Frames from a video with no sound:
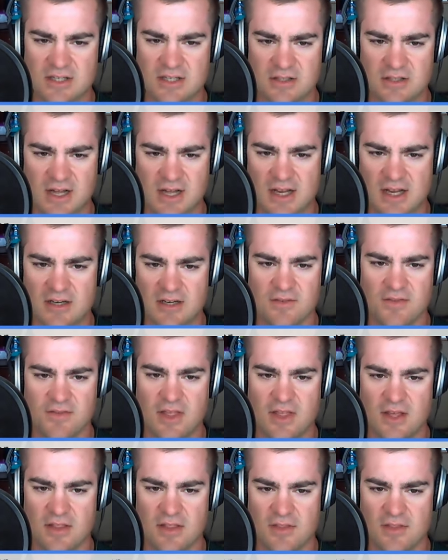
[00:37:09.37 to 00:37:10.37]
kind of
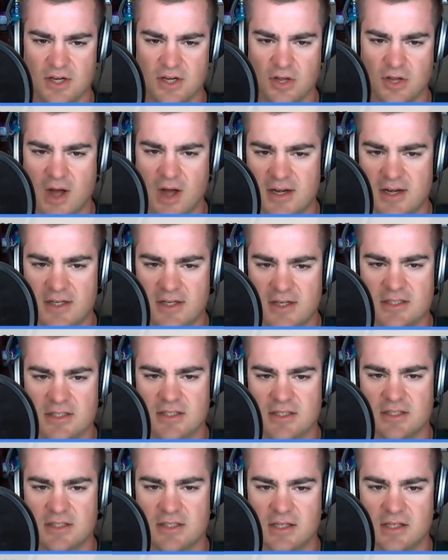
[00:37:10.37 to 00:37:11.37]
the new hotness.
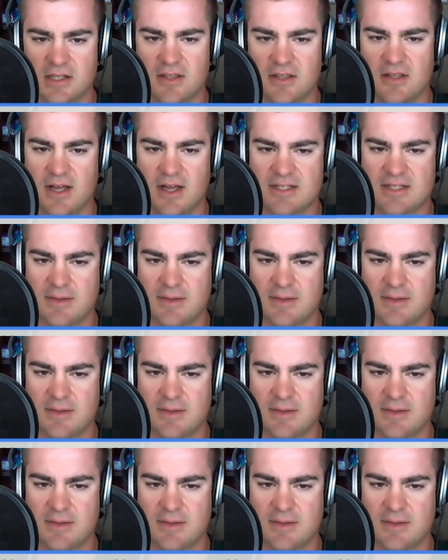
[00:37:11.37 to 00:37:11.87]
The last time